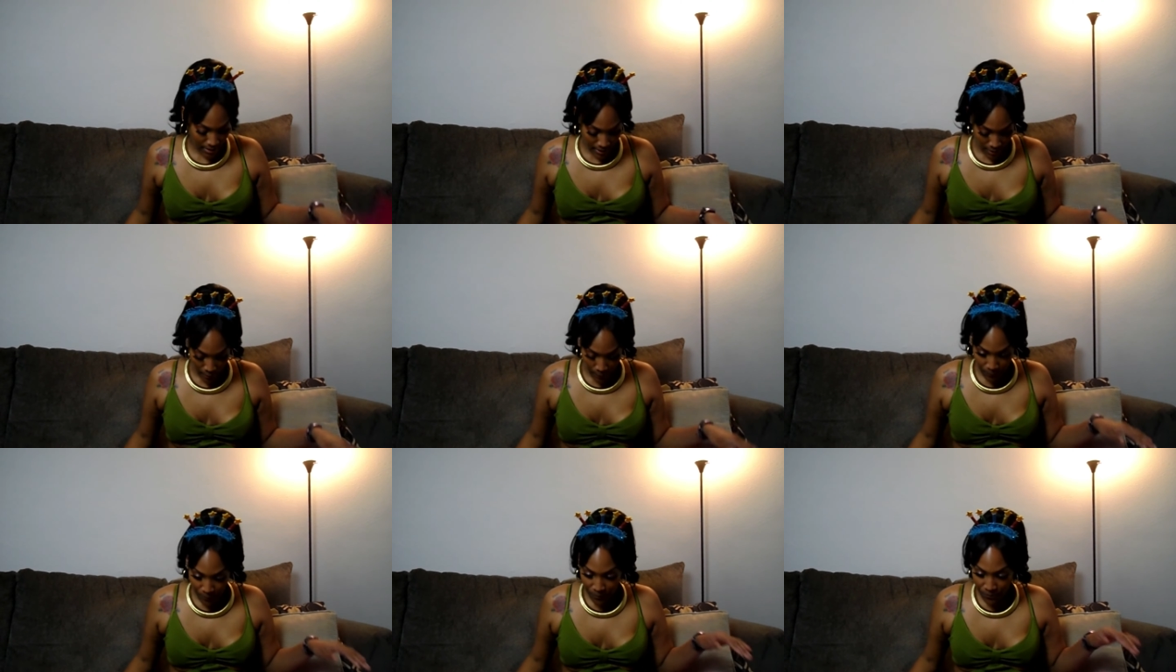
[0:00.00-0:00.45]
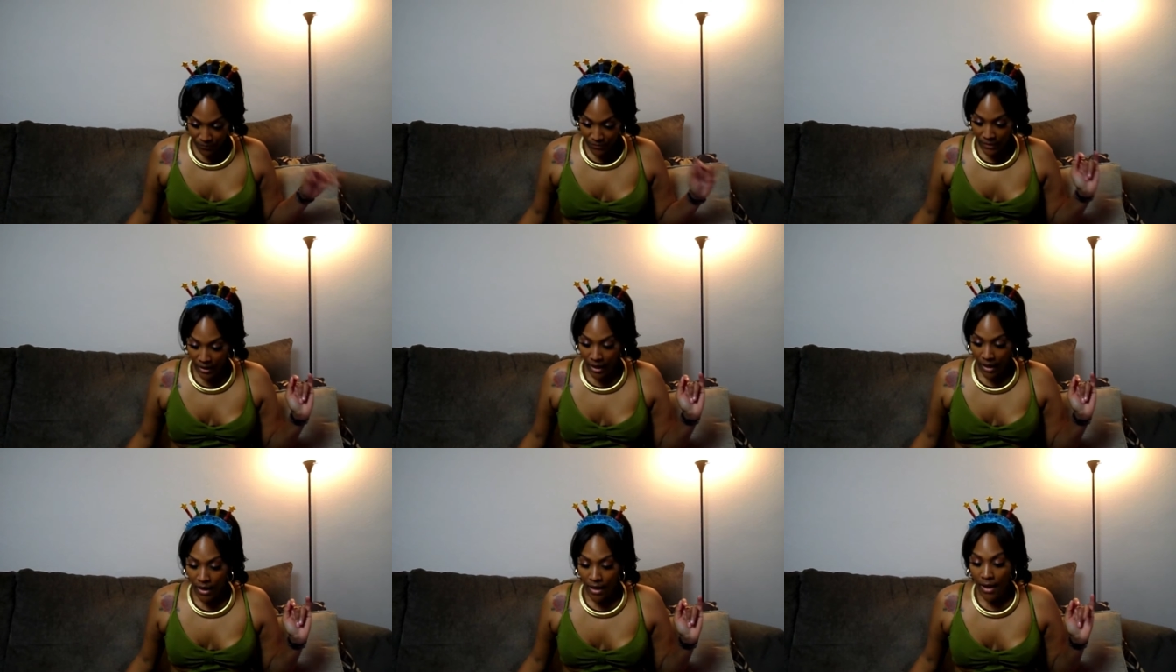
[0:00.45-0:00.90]
So,
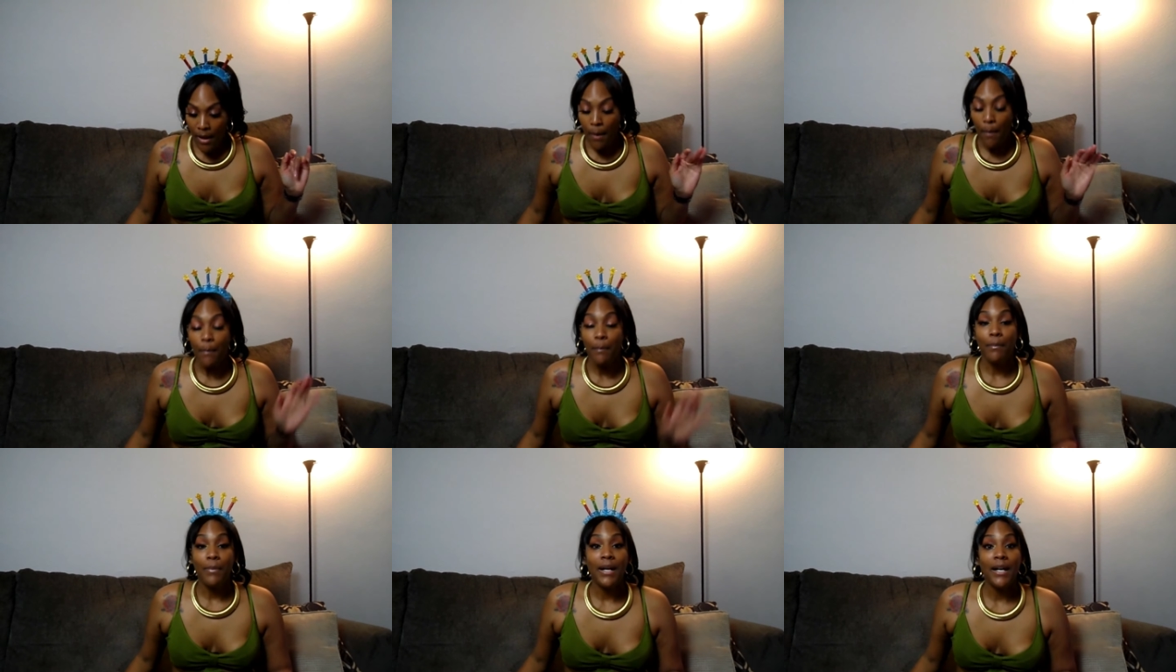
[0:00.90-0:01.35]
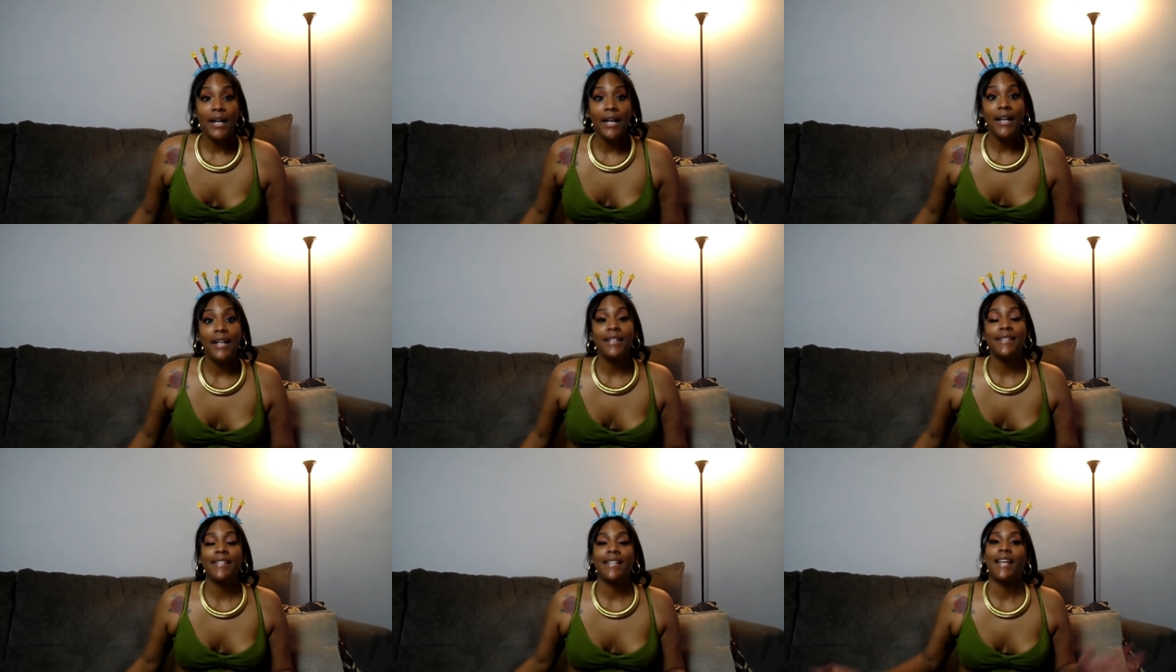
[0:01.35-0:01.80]

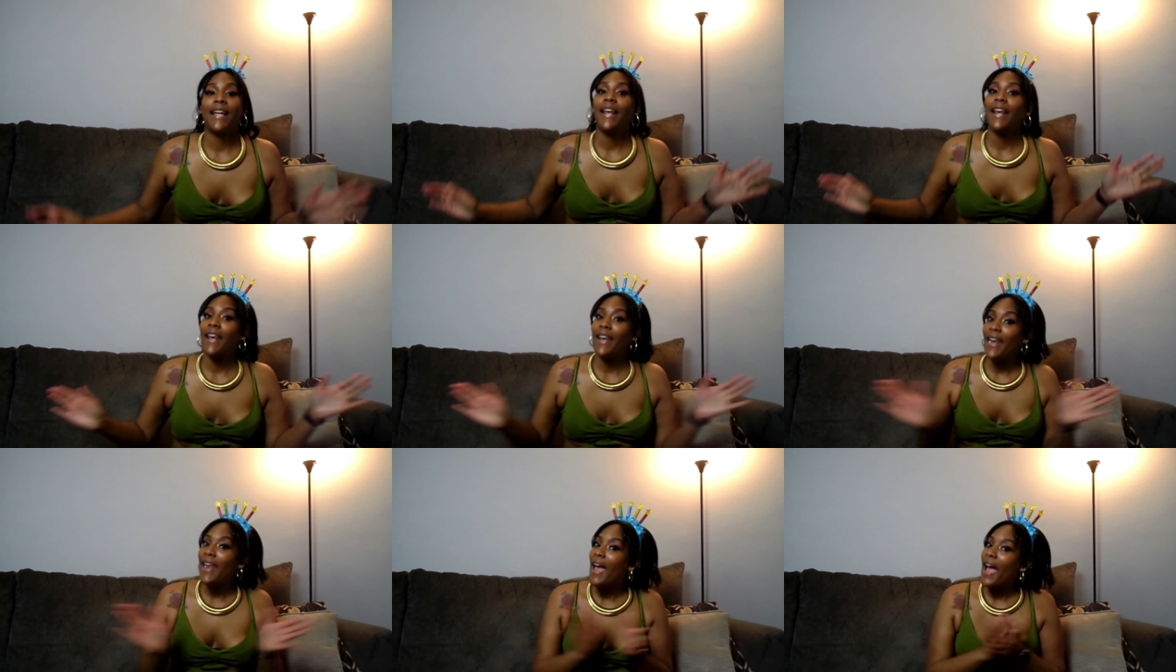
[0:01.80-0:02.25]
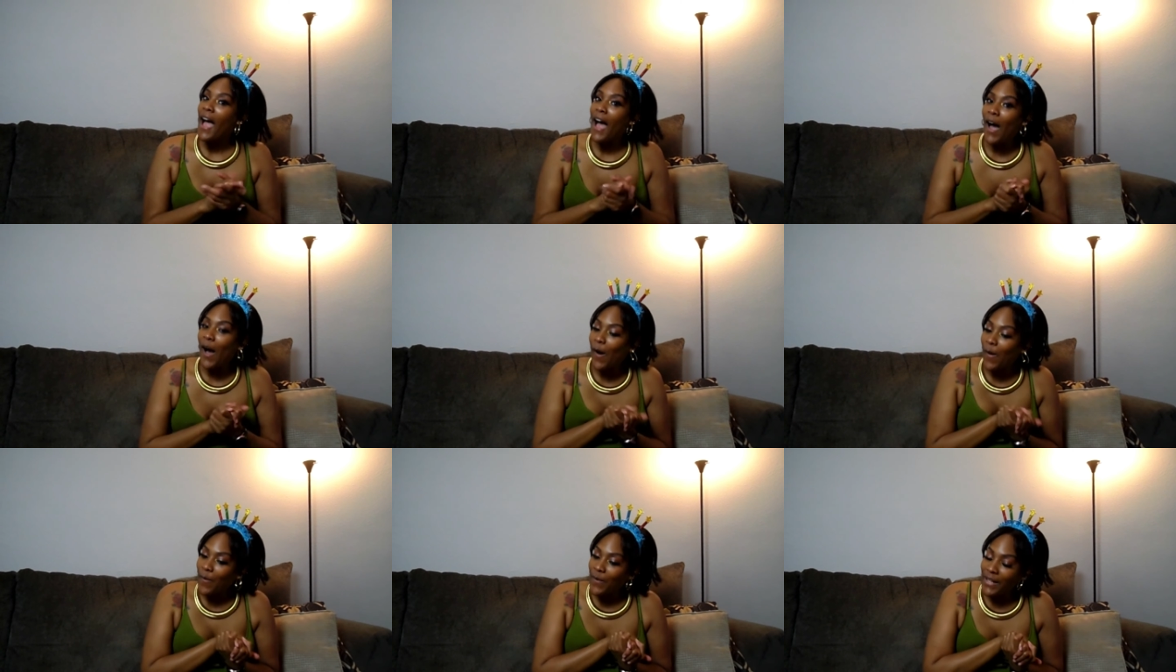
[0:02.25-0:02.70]
but
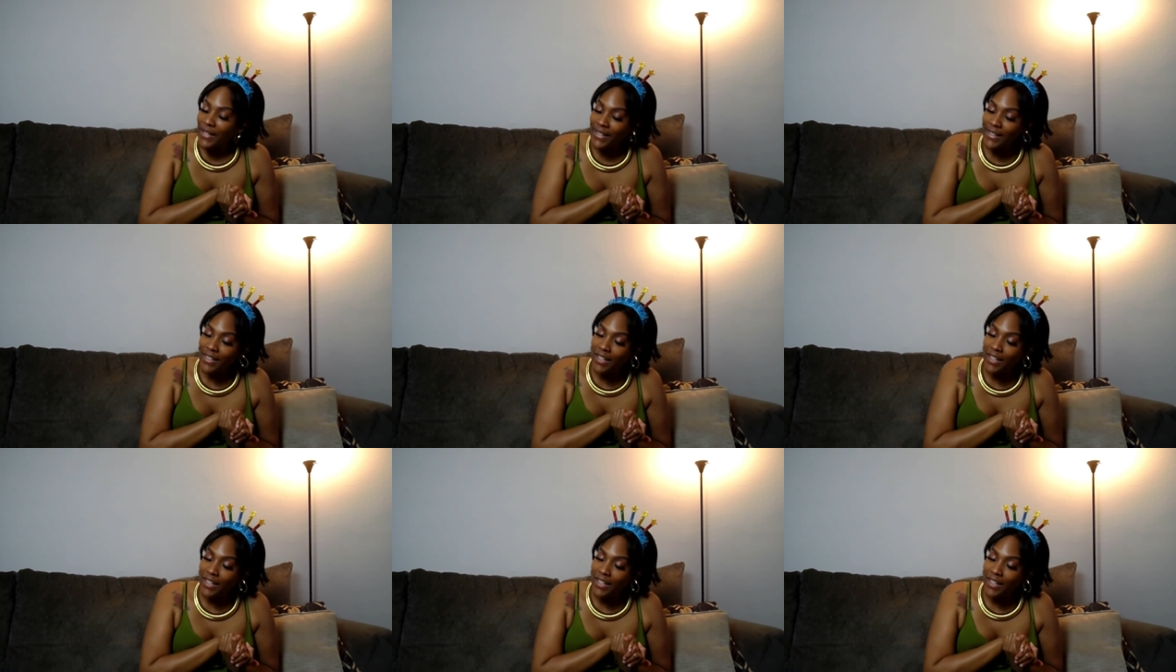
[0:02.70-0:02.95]
now